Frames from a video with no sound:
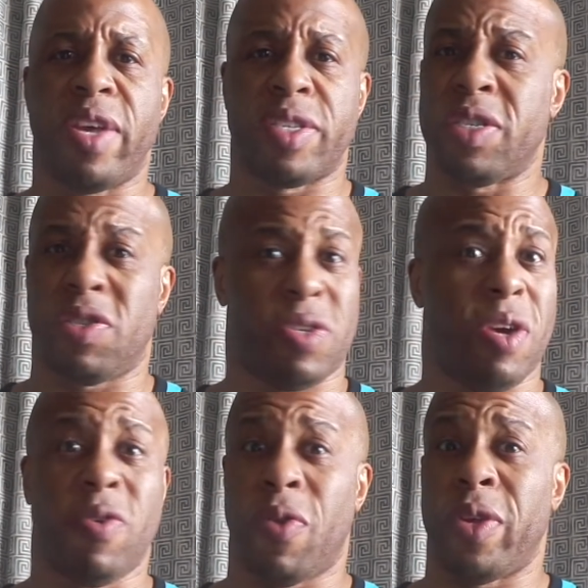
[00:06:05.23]
this will
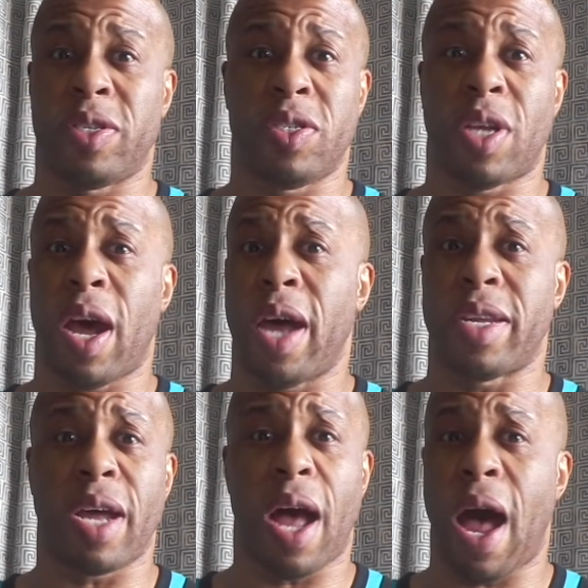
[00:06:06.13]
tell you this is a
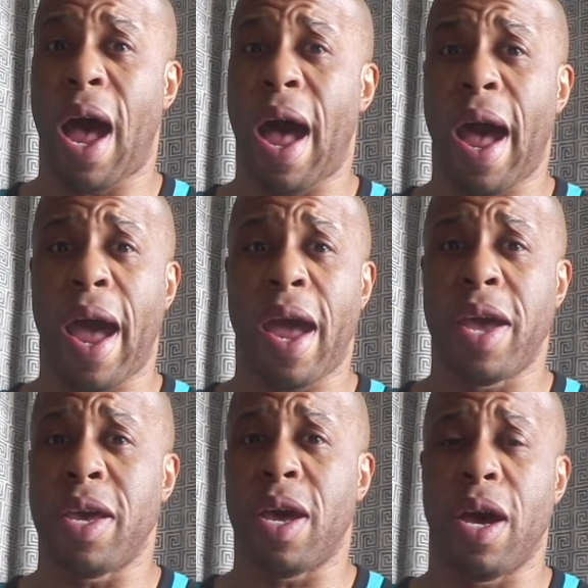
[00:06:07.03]

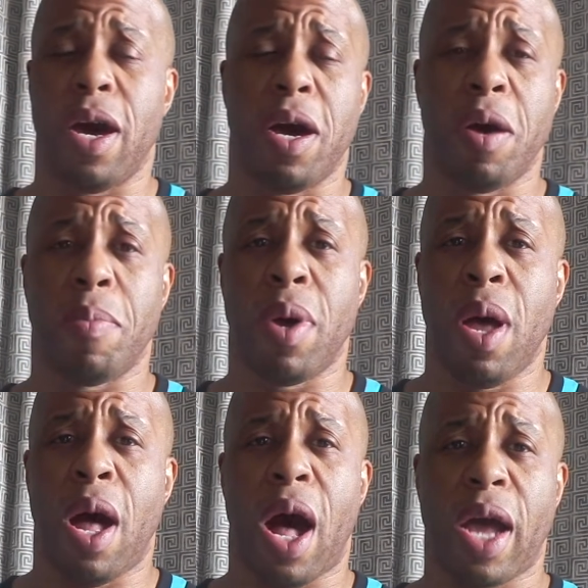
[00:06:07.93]
high
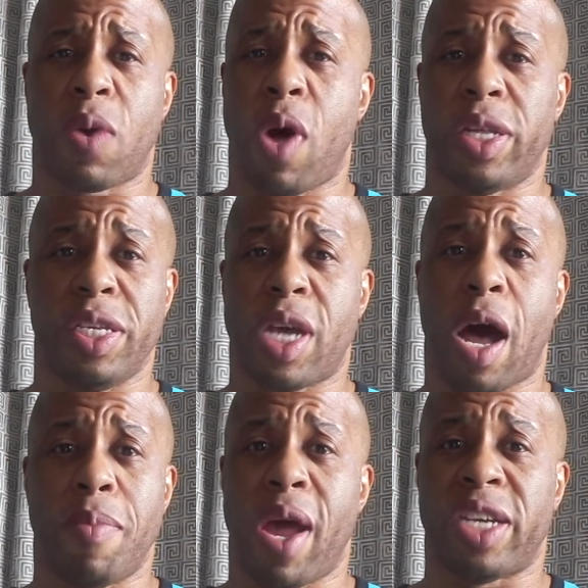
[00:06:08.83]
quality,
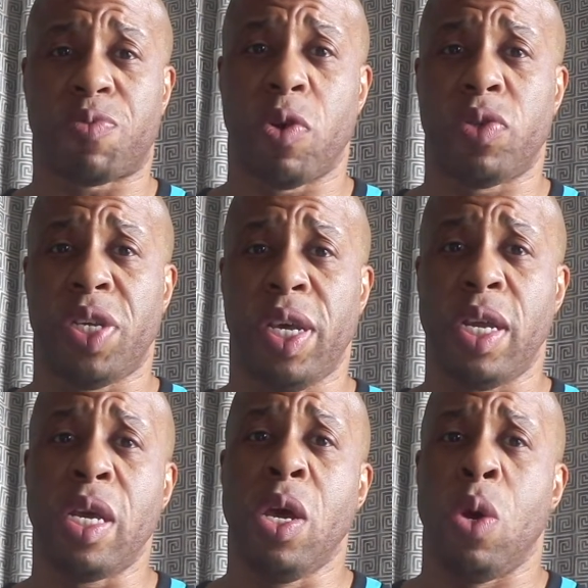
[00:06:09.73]
top notch protein.